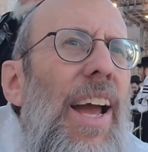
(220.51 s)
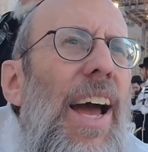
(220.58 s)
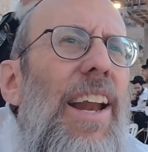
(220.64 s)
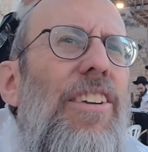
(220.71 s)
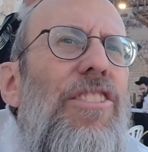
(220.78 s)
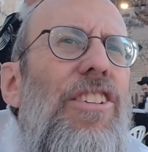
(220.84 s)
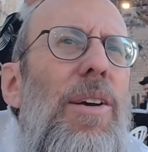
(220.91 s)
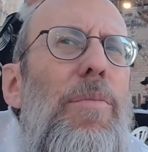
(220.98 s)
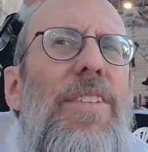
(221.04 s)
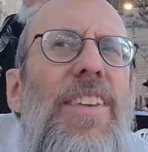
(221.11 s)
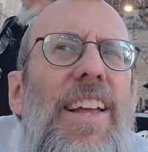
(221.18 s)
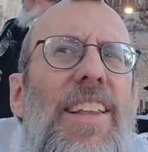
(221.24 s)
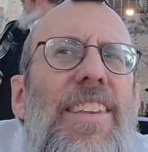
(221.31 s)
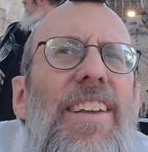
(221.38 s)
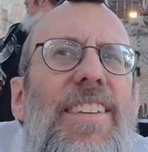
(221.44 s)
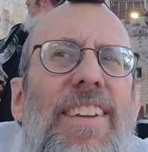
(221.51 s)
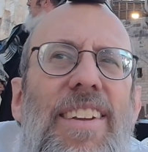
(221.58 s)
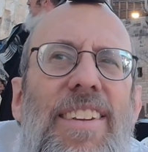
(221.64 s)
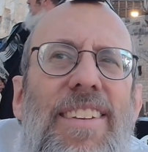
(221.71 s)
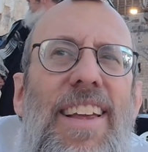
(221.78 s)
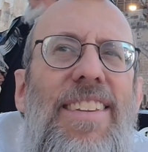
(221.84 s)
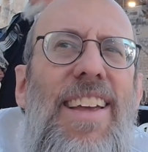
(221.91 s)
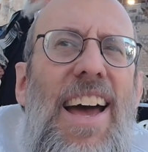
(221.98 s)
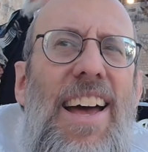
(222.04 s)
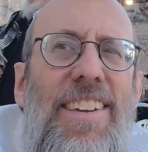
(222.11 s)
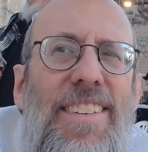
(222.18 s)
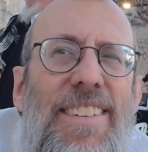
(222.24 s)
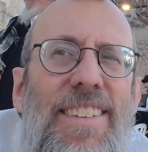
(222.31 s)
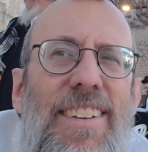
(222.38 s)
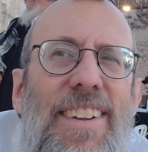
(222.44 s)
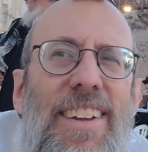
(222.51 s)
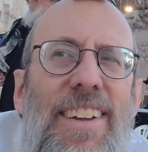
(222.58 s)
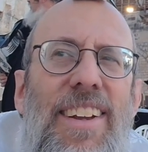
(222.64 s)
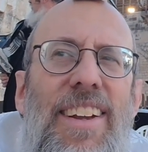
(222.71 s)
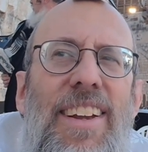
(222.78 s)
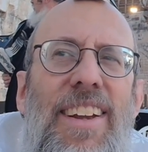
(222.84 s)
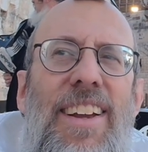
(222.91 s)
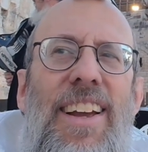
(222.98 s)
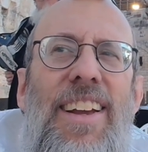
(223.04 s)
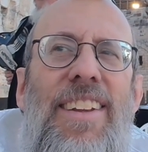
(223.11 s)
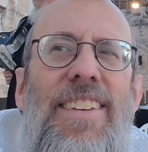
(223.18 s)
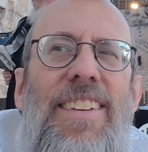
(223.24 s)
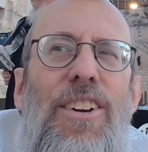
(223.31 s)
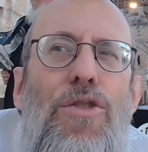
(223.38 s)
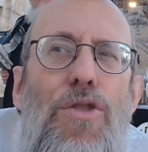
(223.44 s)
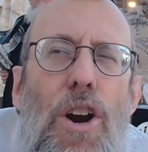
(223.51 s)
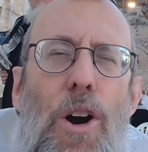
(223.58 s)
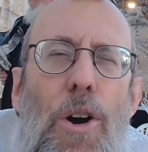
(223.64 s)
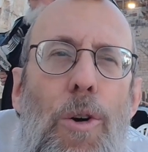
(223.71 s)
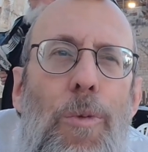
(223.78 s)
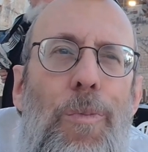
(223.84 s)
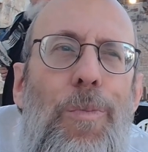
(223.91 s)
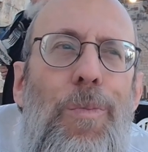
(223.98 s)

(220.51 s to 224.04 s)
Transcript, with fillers: And Hashem sent us this test to grow.